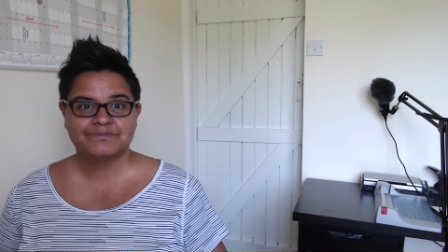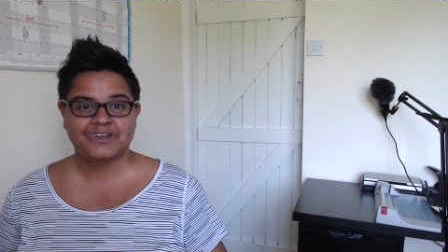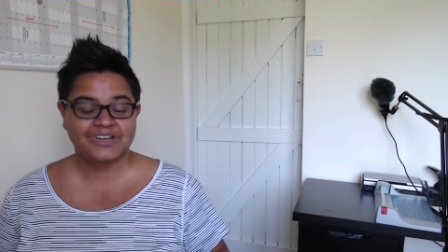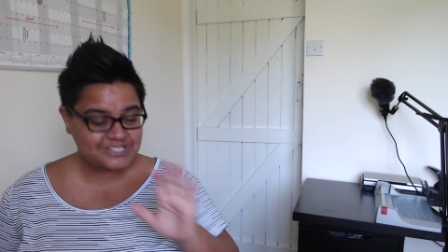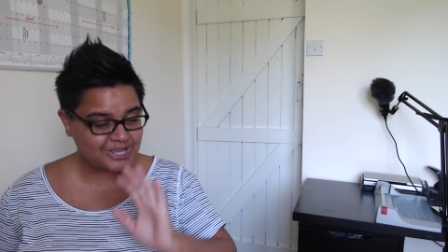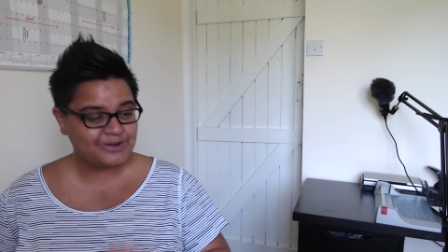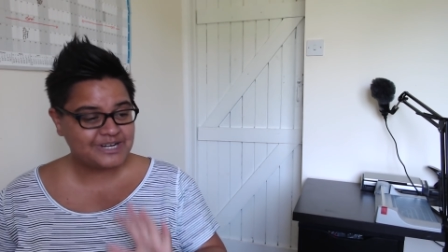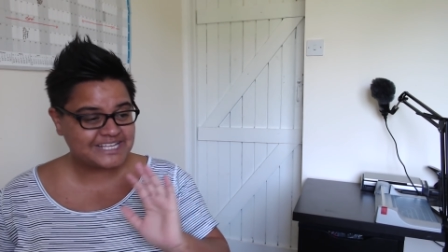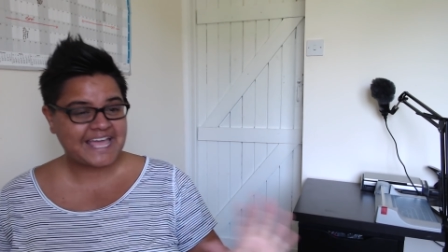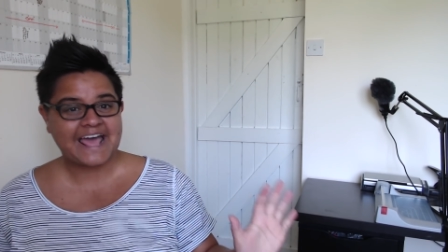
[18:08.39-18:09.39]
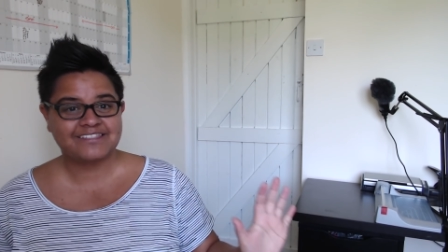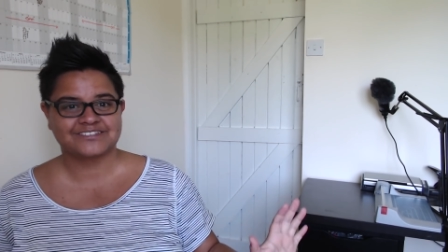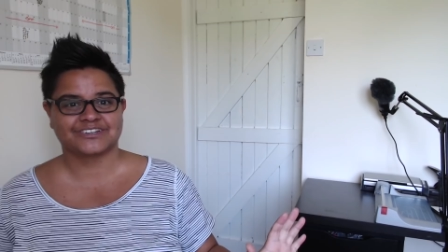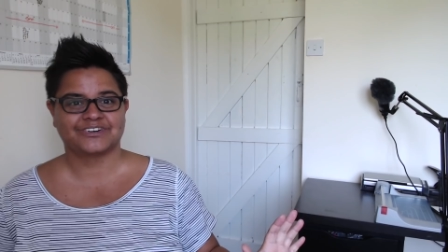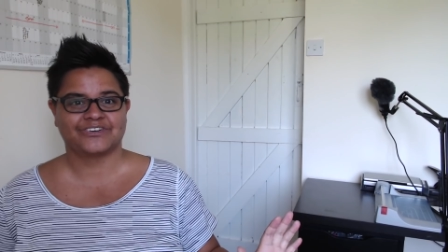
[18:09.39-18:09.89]
I totally get the
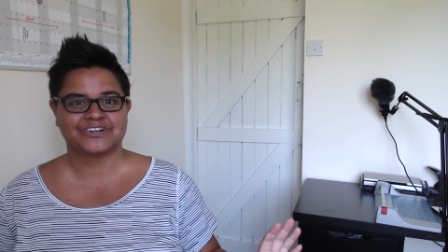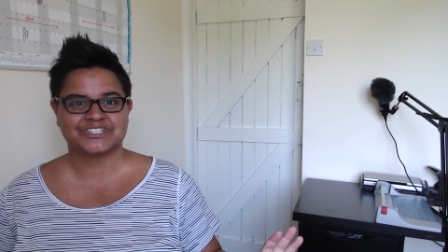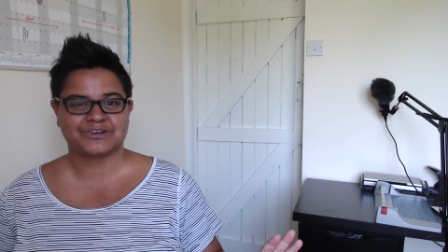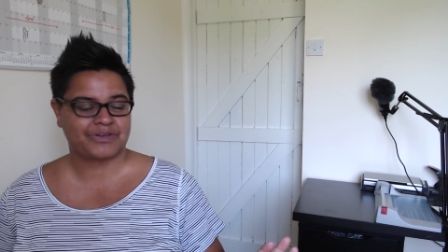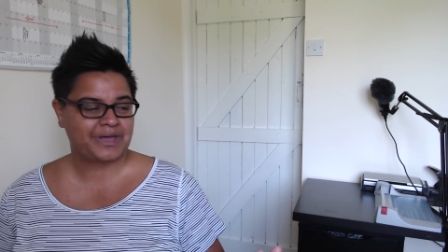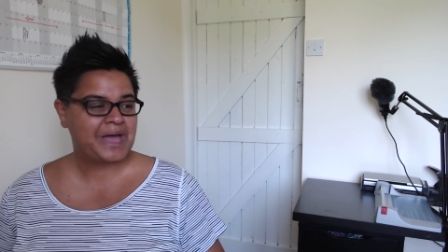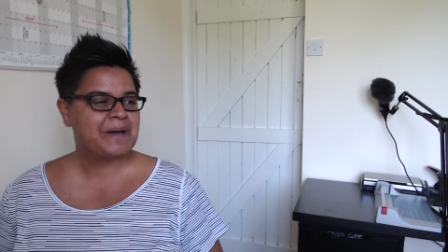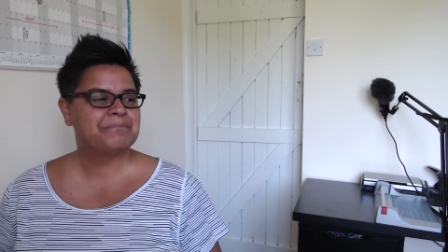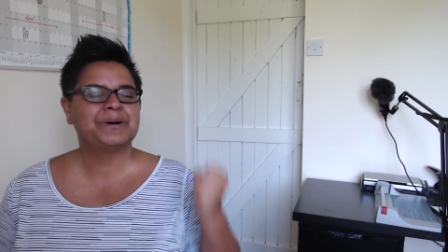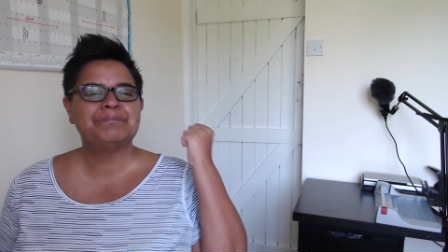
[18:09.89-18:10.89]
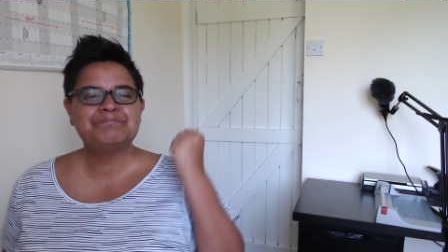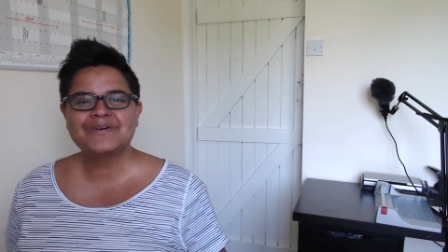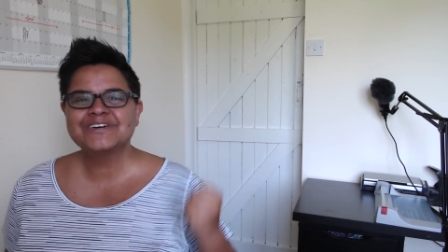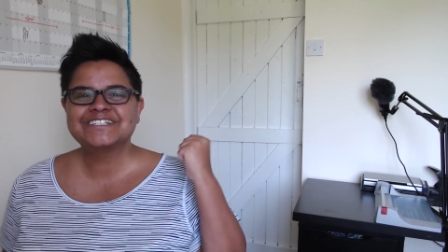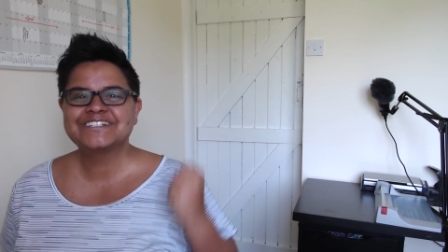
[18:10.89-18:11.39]
psychology of it. But
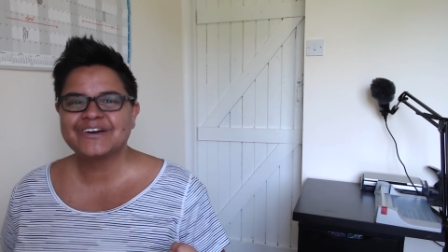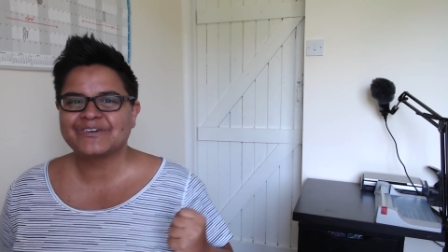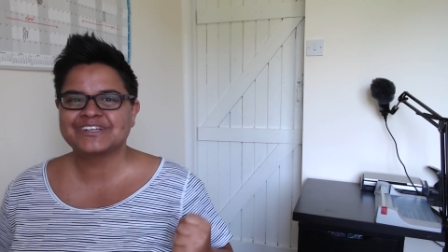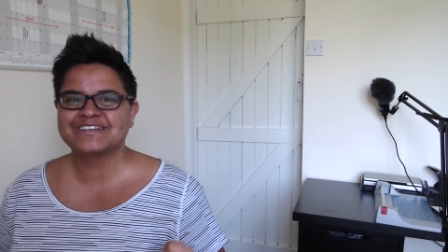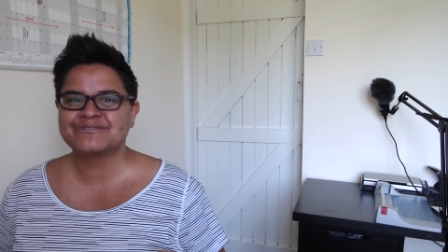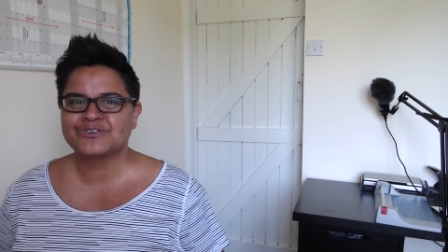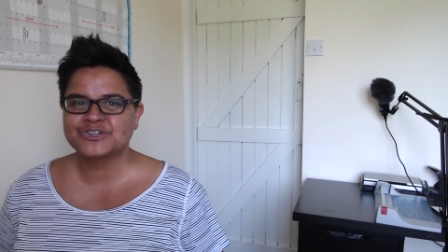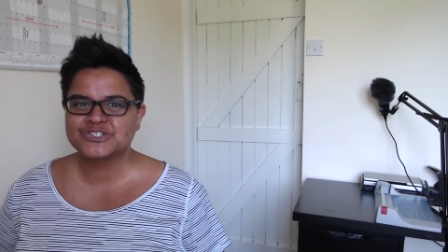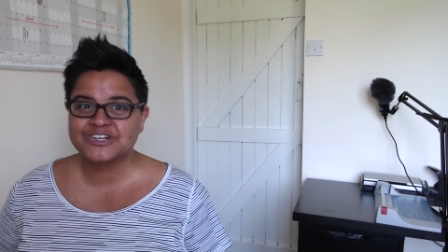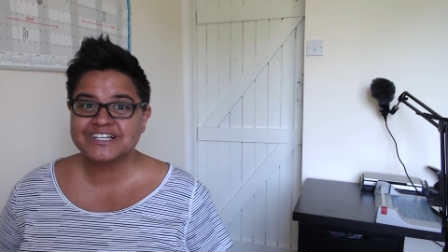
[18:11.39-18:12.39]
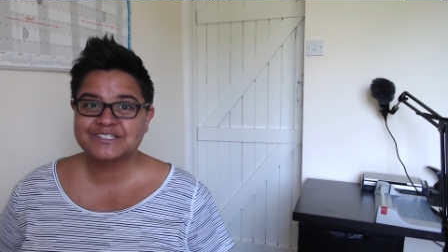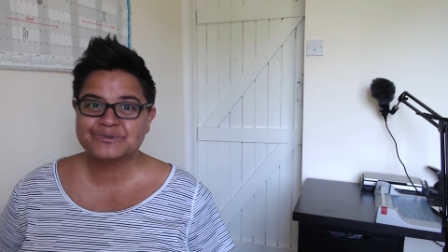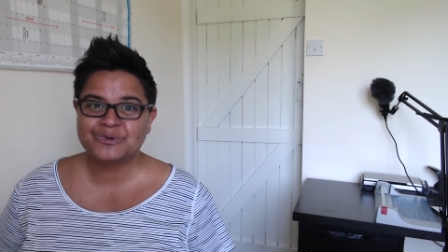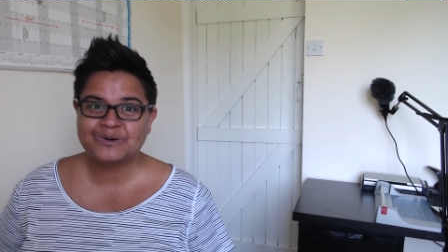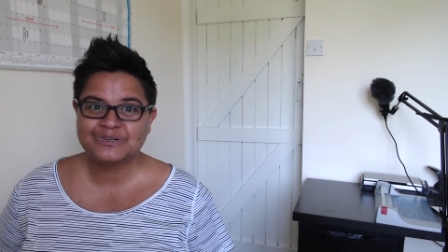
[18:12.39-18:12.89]
my God, is it frustrating to
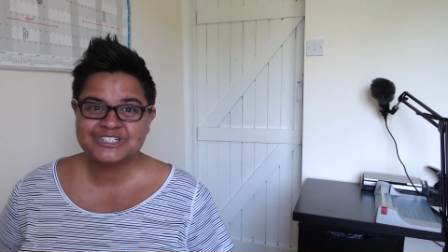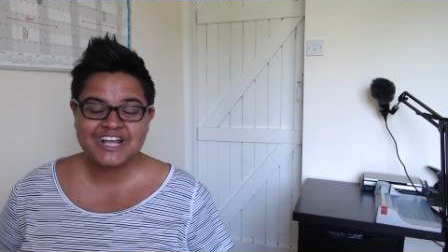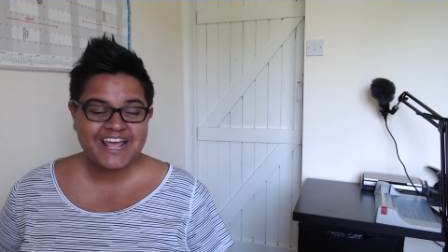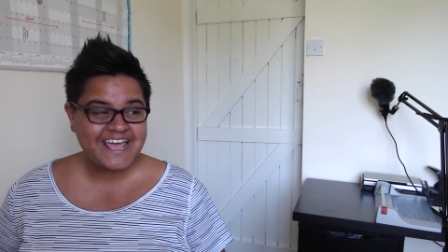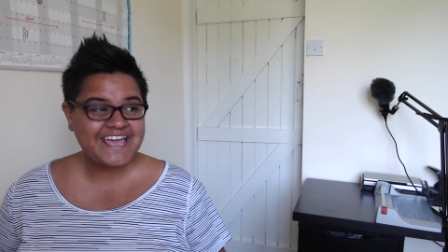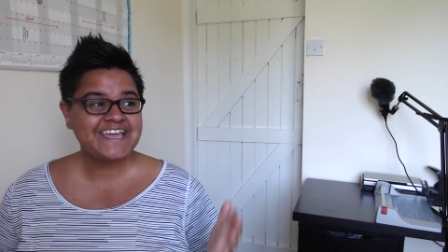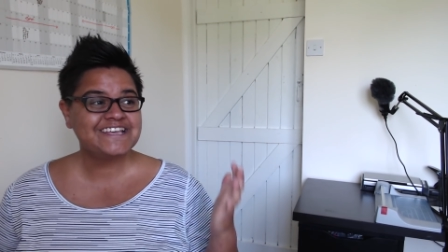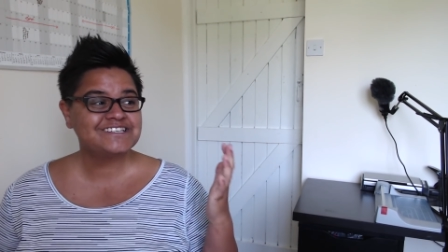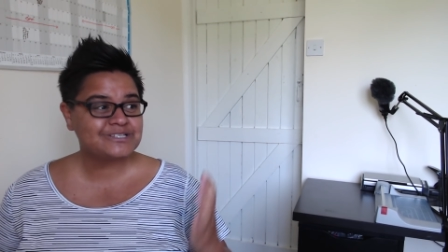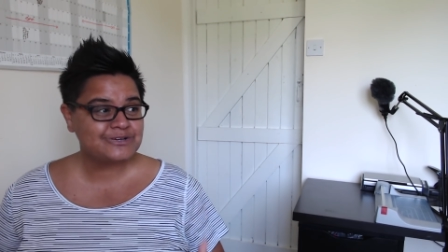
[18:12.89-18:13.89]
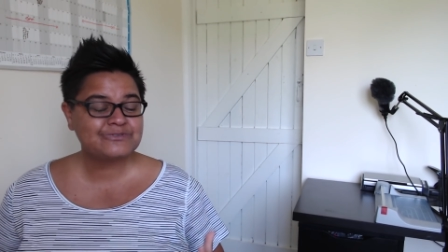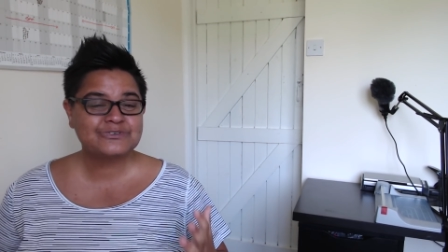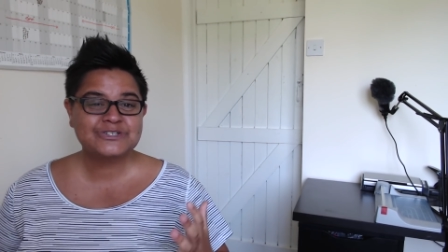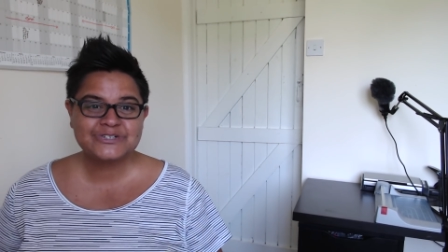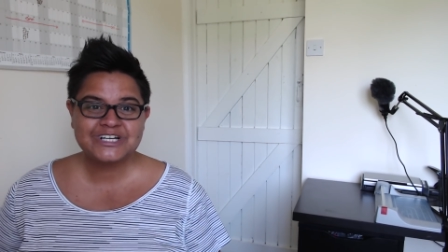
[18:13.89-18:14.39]
watch? It is so
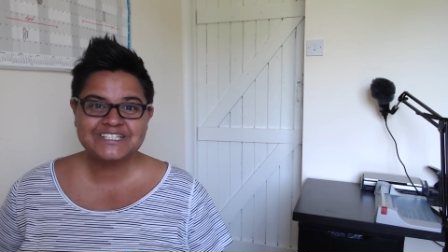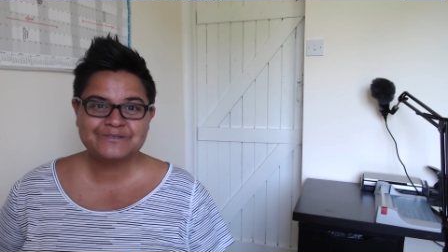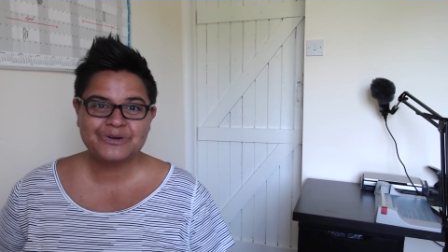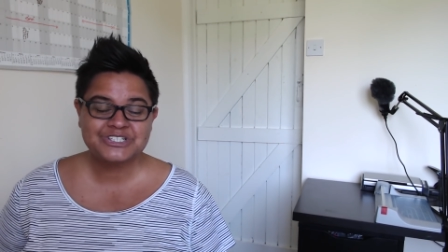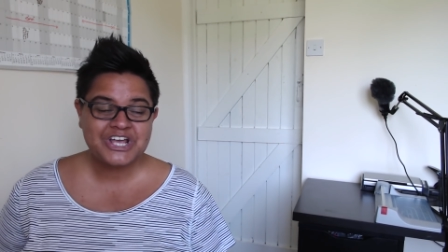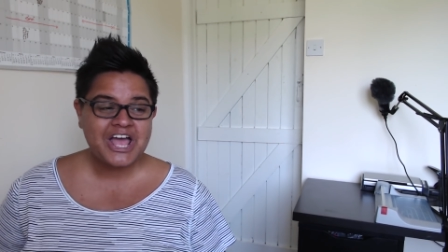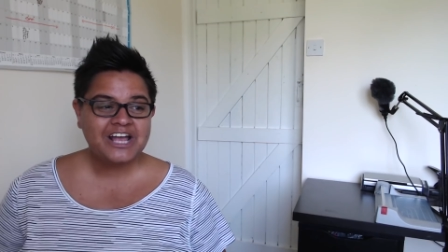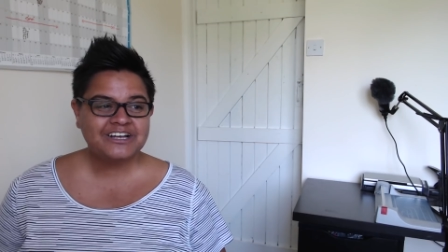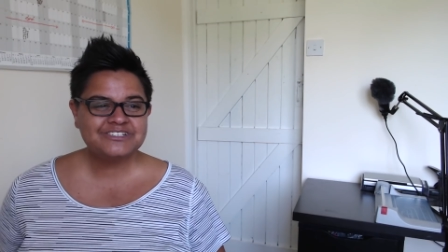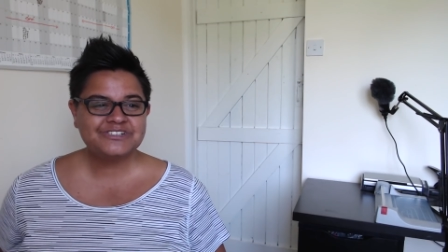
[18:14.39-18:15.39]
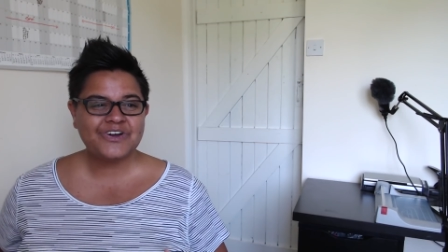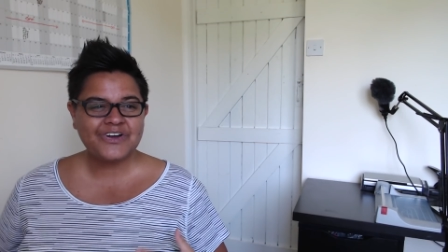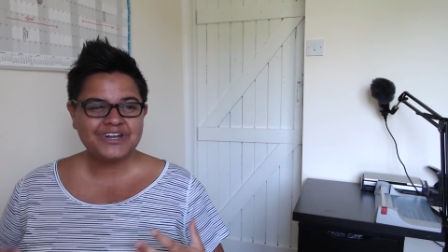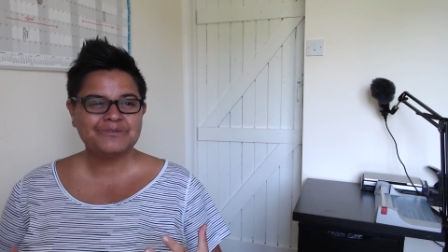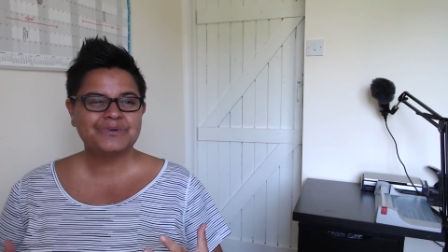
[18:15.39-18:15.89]
frustrating to watch because you
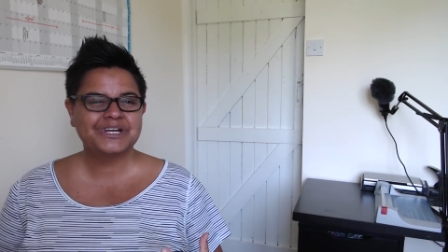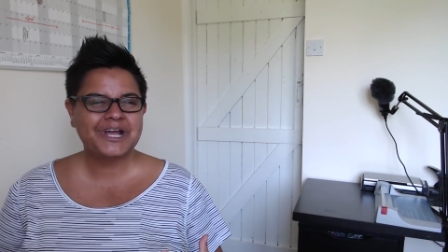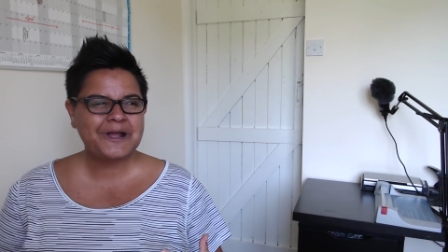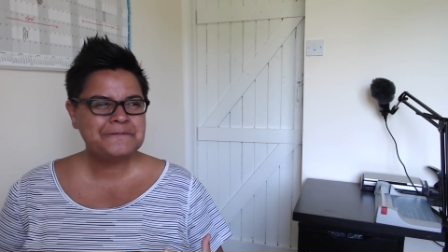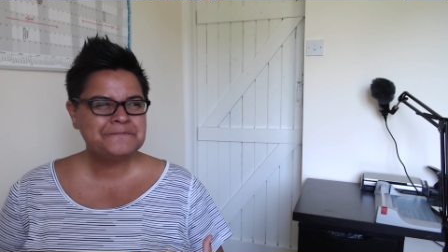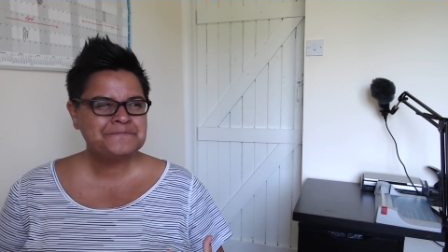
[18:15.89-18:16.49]
kind of want to go,